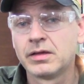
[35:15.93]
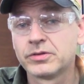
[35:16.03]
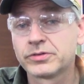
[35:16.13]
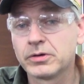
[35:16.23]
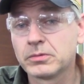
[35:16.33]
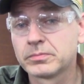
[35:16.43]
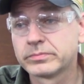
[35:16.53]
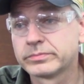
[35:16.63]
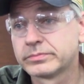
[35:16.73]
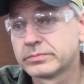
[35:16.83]

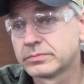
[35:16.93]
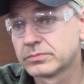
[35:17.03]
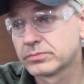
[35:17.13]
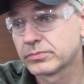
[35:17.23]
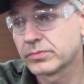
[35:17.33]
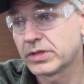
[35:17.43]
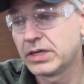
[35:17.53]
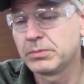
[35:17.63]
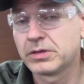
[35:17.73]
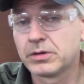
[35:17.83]
So
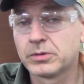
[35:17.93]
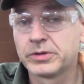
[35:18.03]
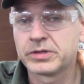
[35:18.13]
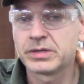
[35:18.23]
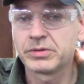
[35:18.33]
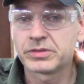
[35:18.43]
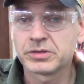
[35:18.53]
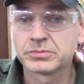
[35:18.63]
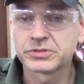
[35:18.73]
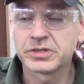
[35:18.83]
keep me going, give me a
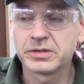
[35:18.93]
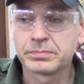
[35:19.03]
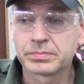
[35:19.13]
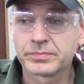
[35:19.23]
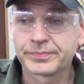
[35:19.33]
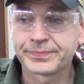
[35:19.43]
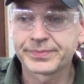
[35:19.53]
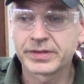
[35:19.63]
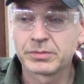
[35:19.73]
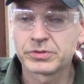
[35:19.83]
thumbs up,
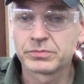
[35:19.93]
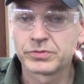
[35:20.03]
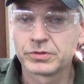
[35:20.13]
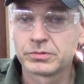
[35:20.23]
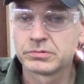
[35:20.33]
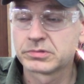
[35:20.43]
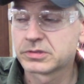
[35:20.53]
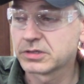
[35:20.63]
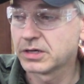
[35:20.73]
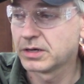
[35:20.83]
give me some
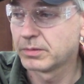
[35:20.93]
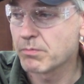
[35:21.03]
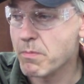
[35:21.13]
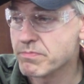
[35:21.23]
views. I'll